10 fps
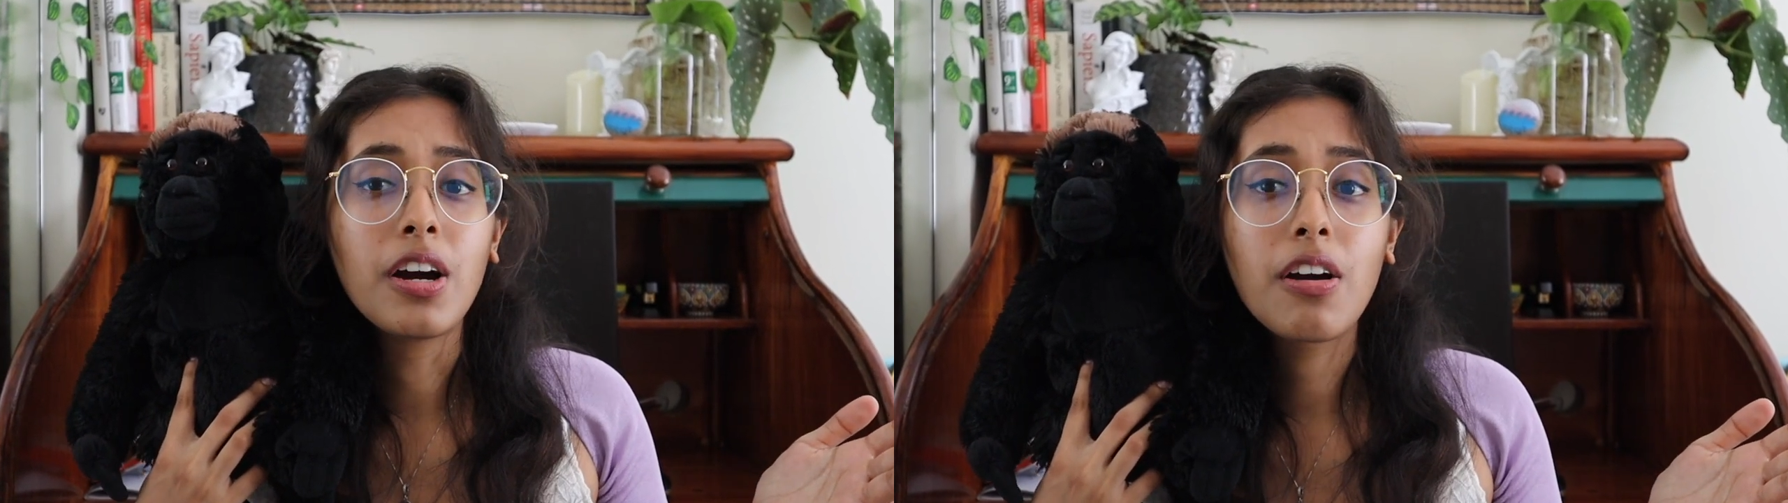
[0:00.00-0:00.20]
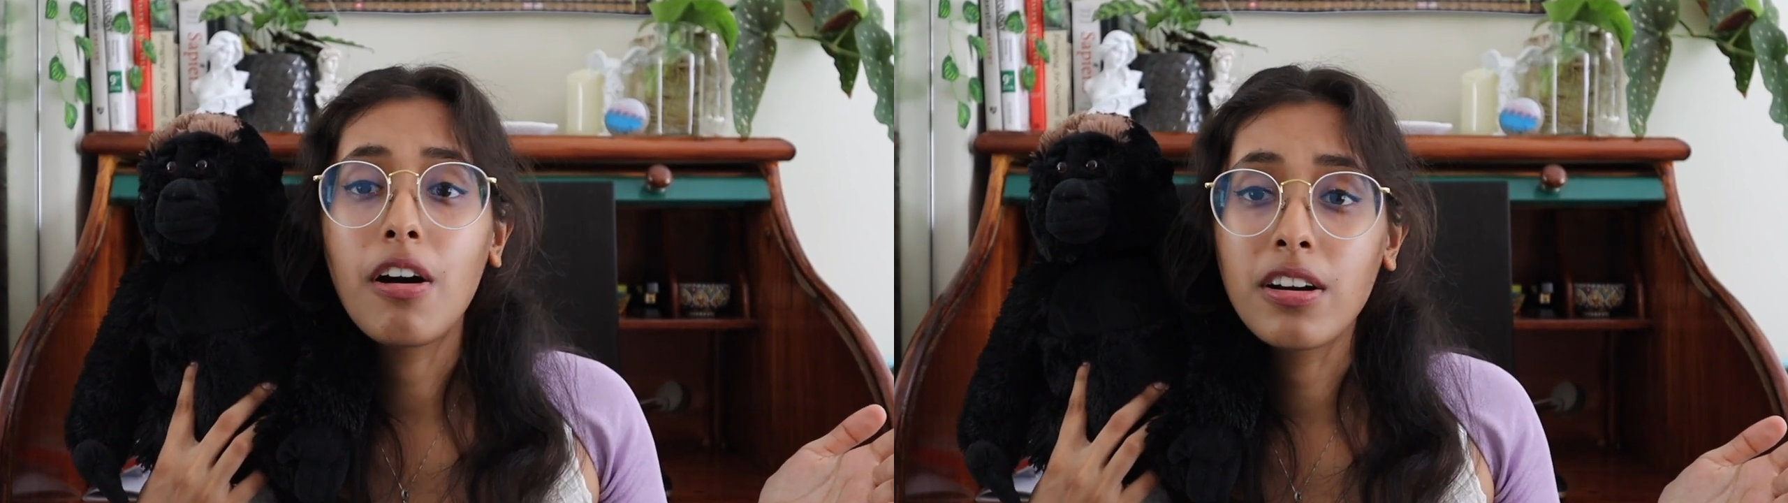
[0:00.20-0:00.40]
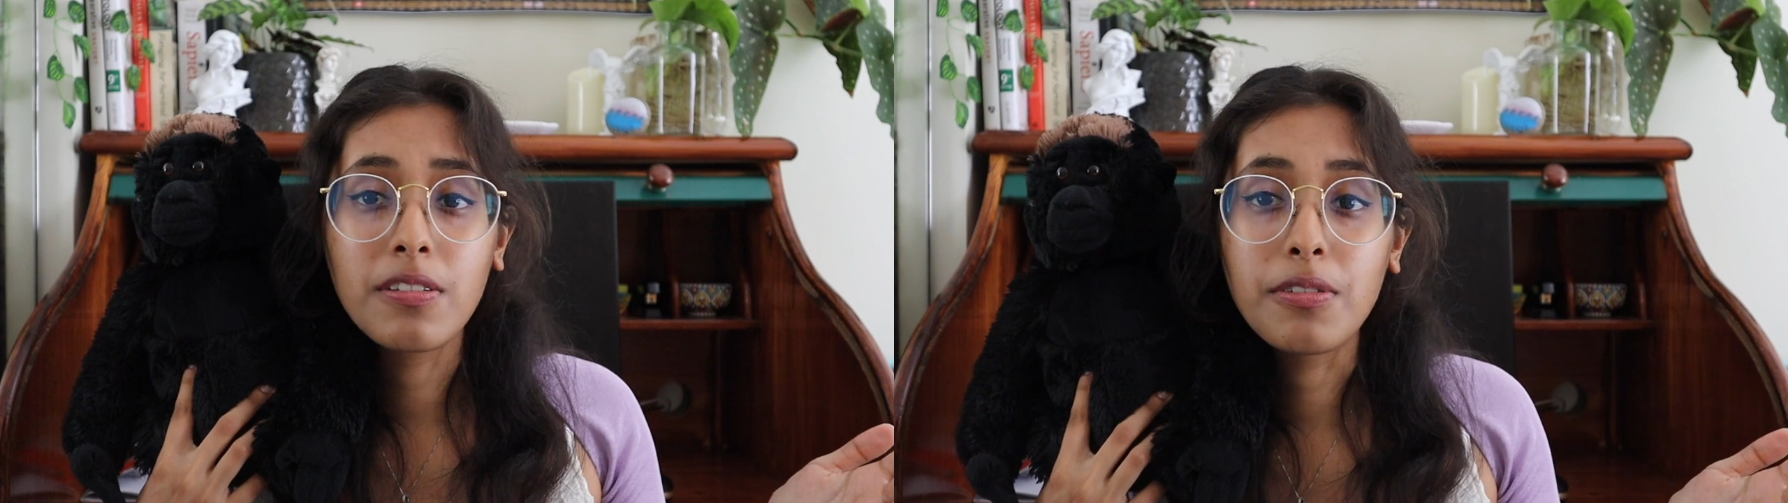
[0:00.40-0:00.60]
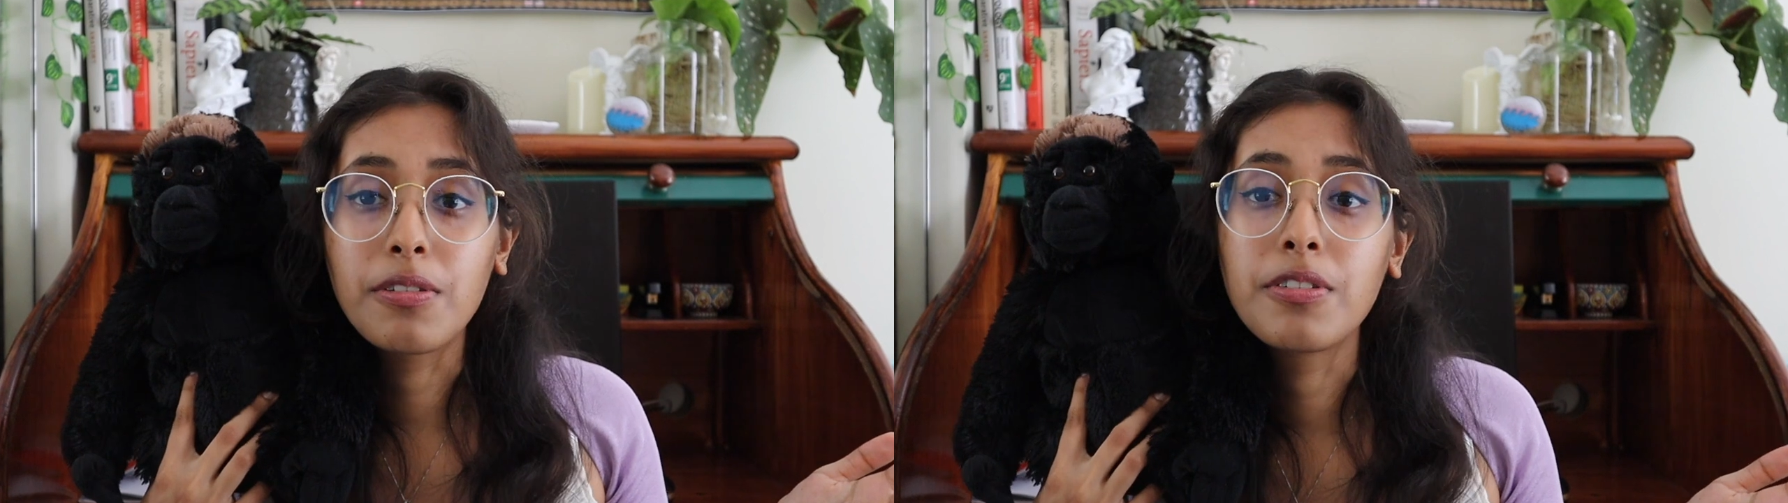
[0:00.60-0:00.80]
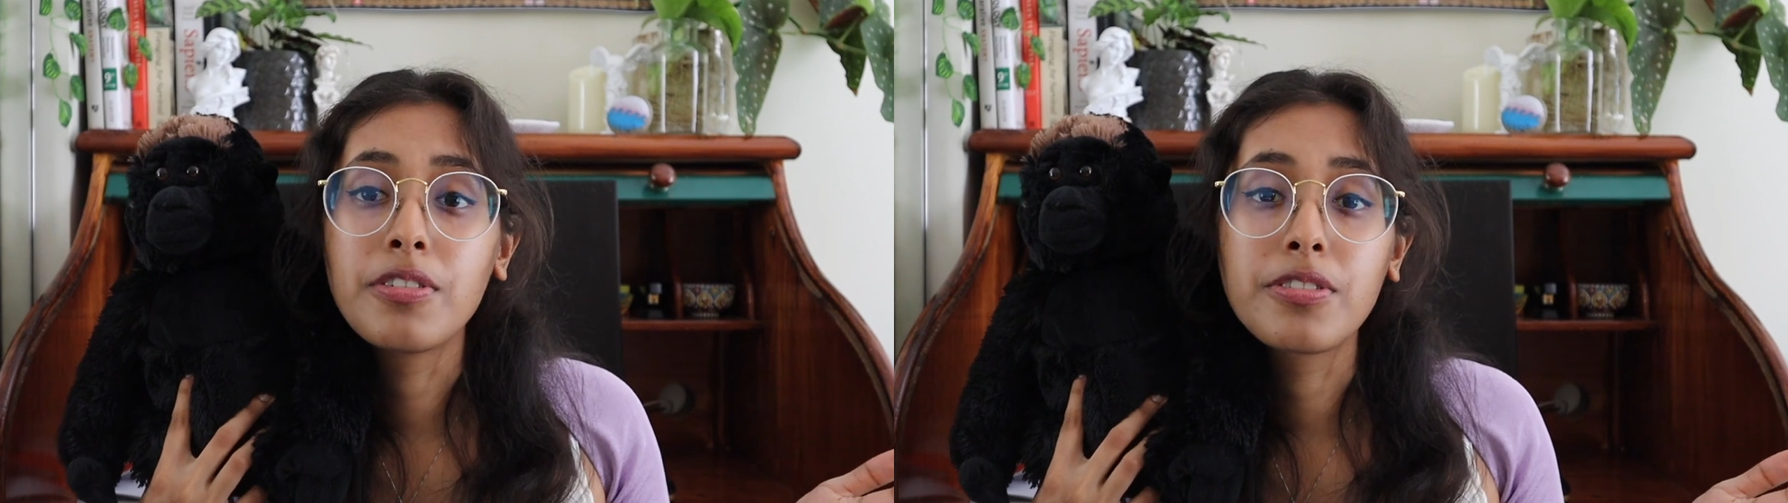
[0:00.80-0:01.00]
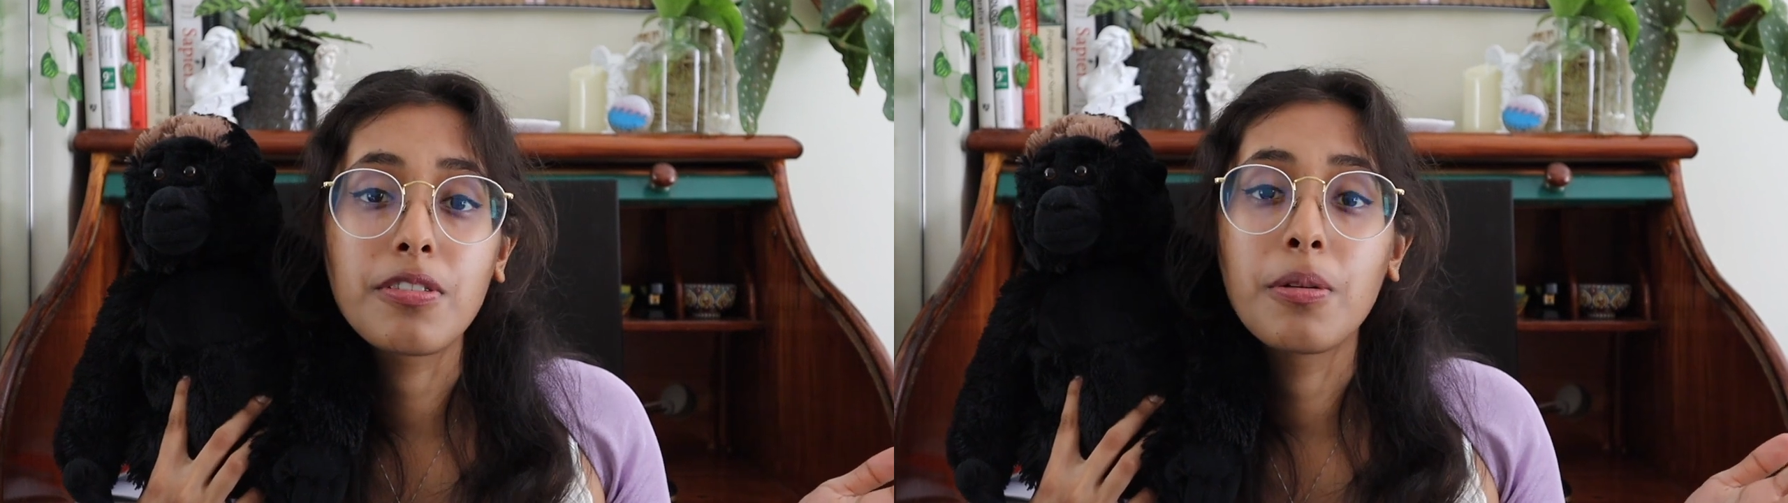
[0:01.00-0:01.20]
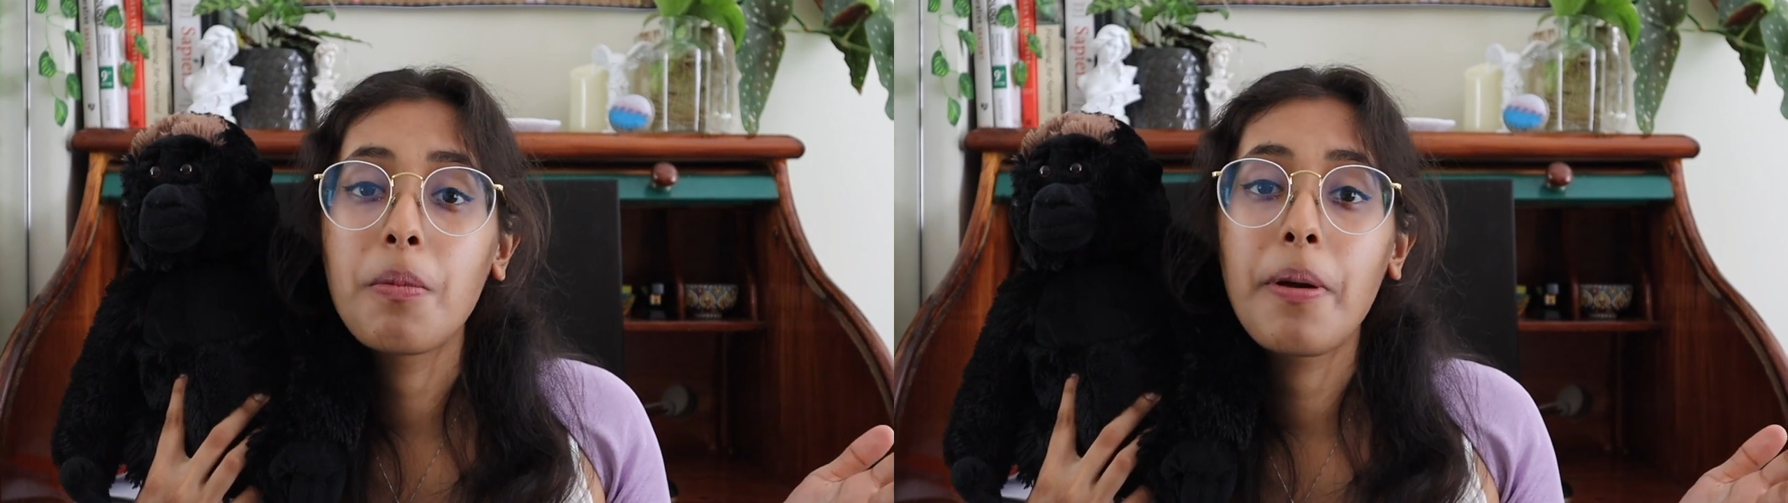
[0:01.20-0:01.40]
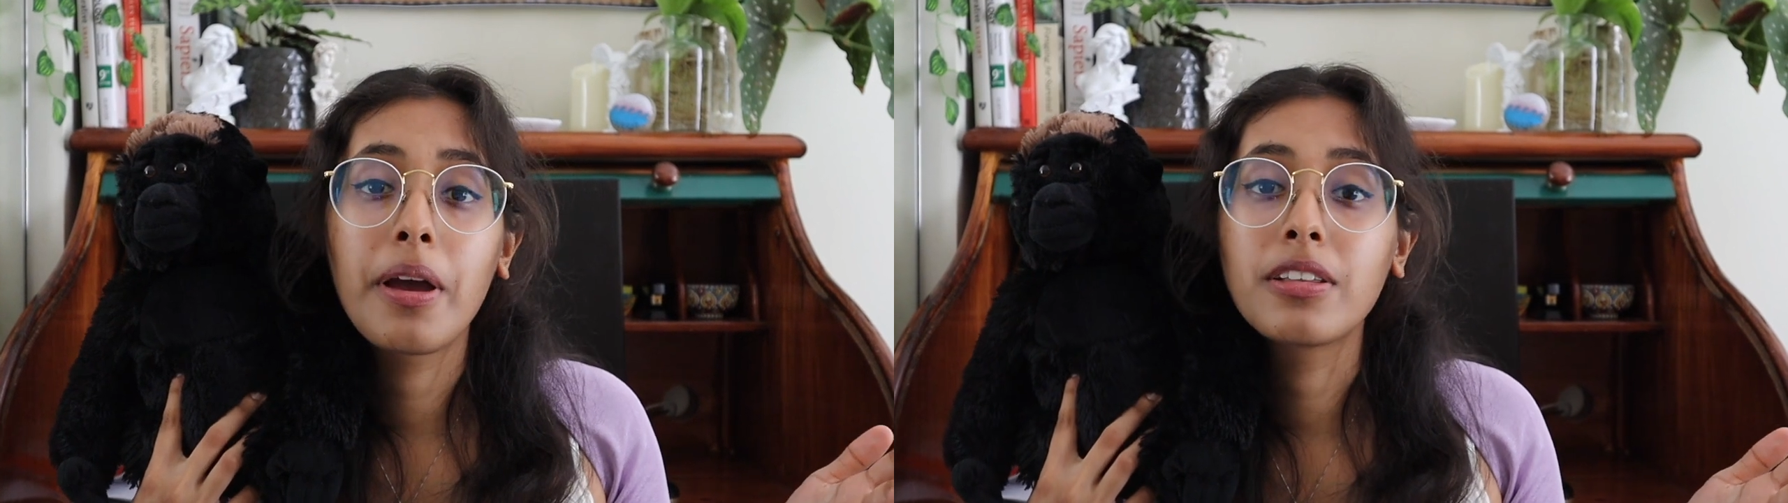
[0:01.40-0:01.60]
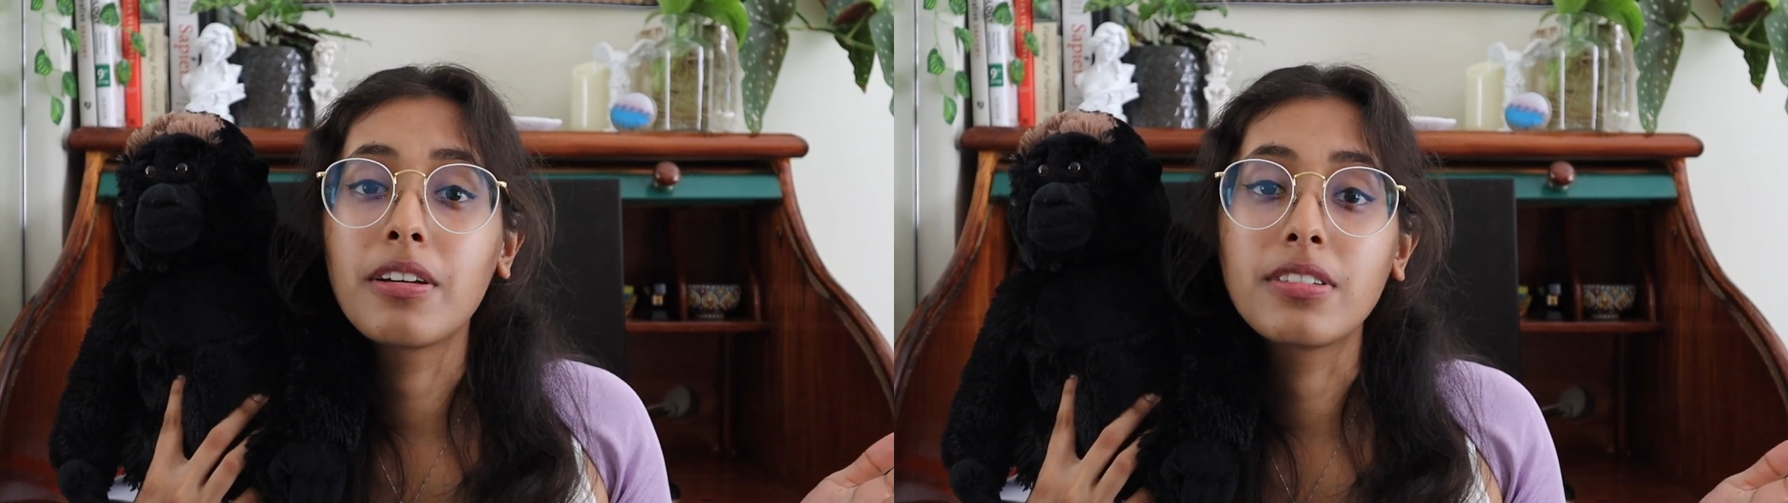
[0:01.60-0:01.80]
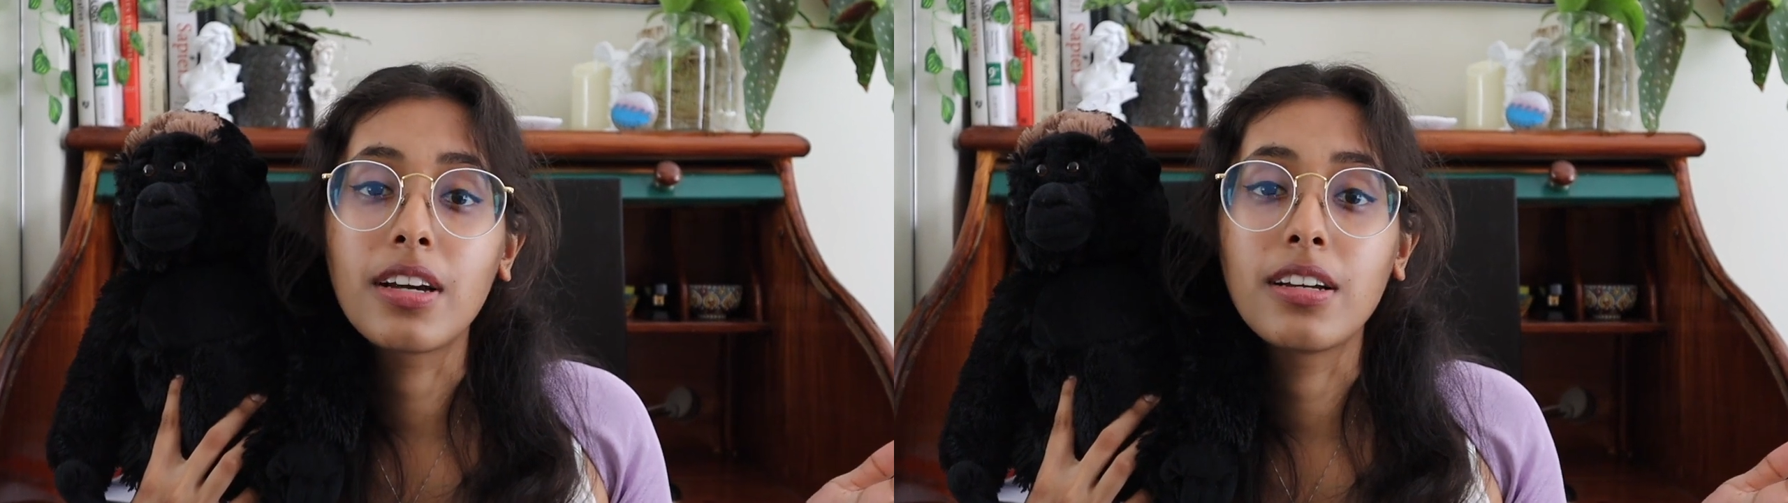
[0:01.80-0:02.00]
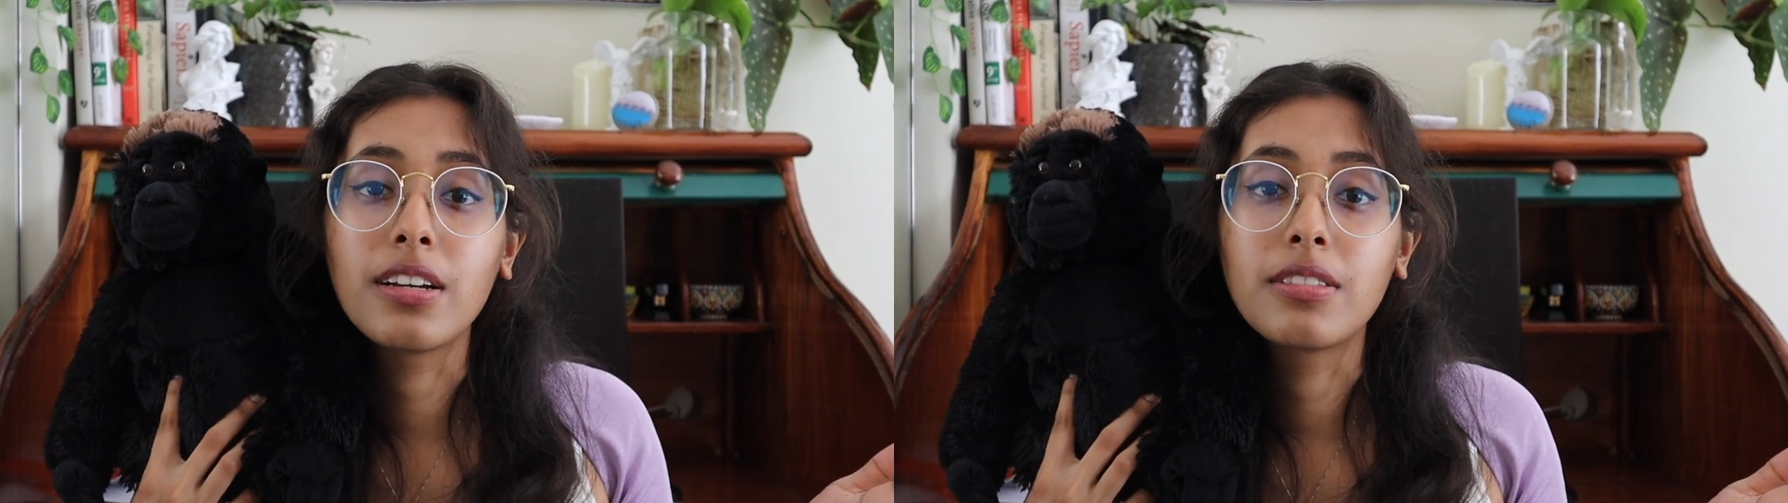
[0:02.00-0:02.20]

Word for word: carnivores or paleo diet